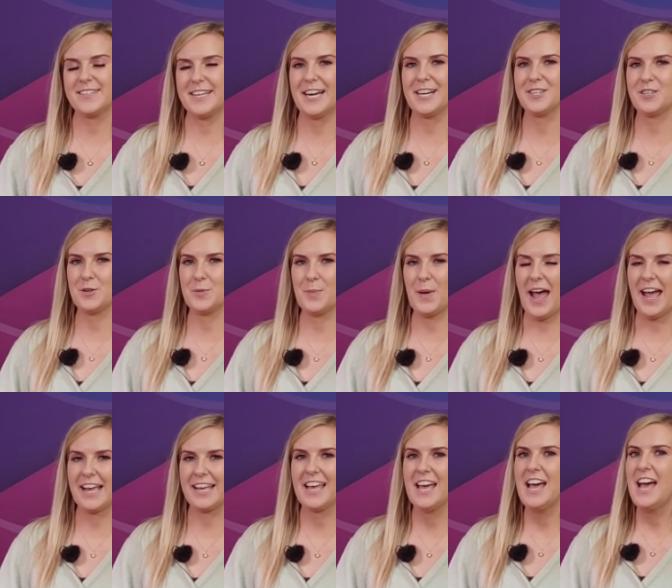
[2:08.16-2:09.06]
starter
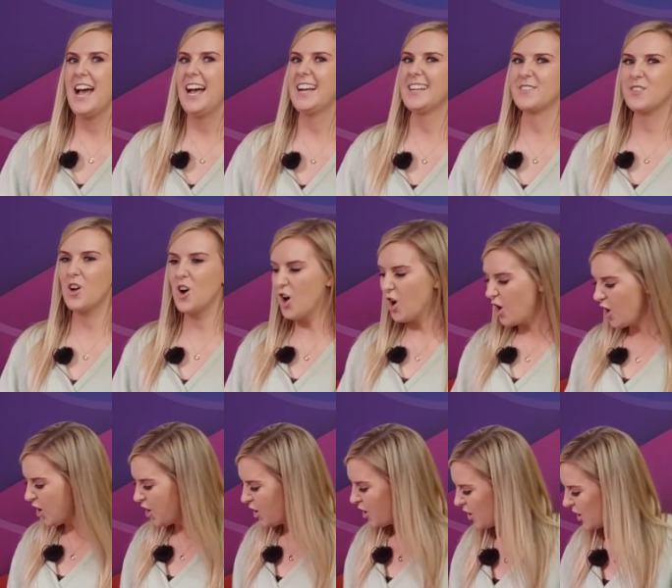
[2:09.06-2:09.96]
pack, has
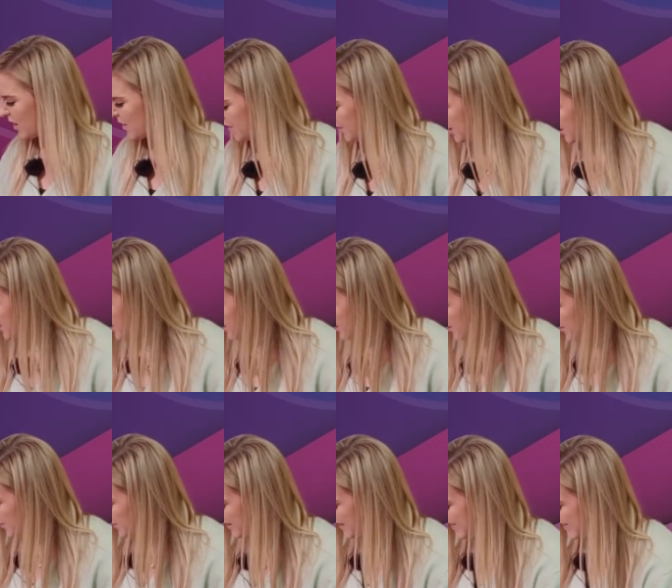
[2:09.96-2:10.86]
all the
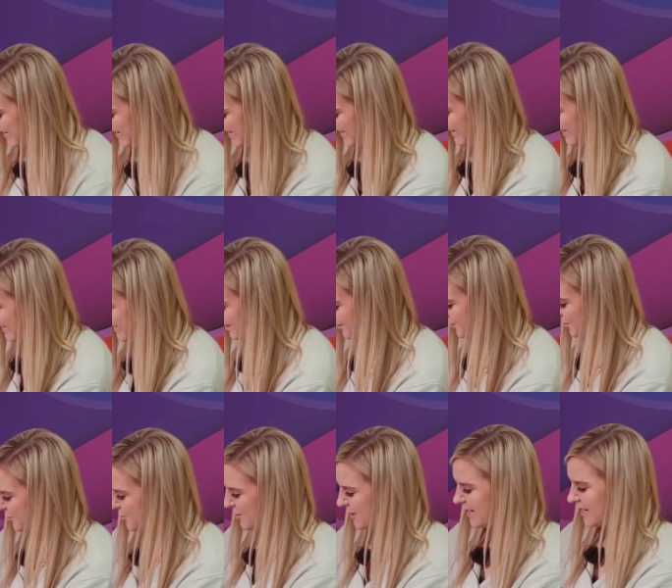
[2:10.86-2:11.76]
gooey,
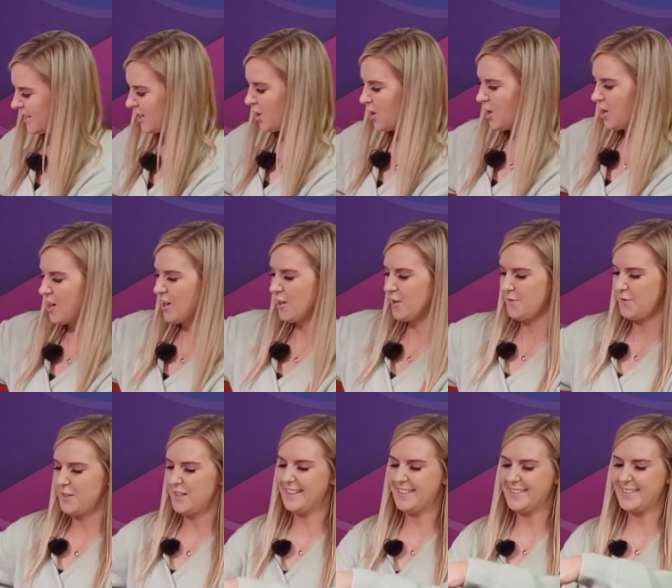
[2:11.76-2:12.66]
glittery,
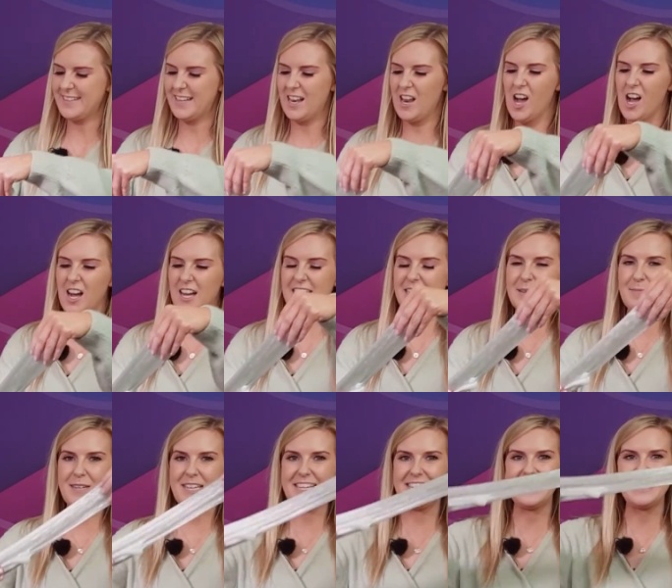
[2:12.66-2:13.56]
colourful,
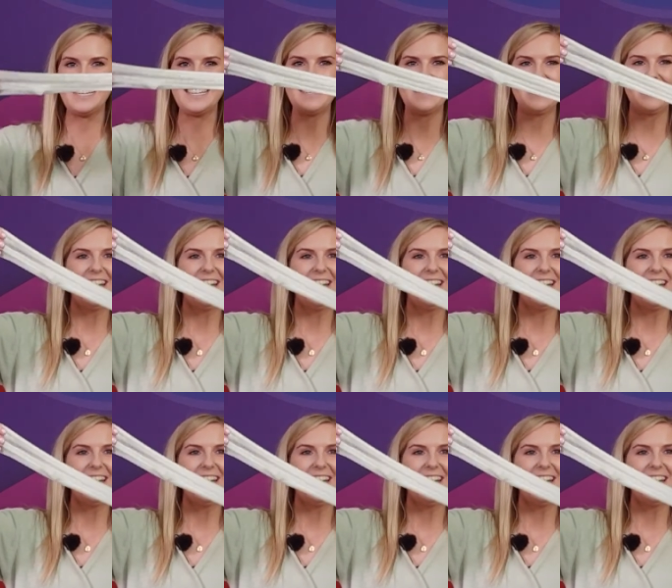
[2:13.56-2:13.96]
slimy needs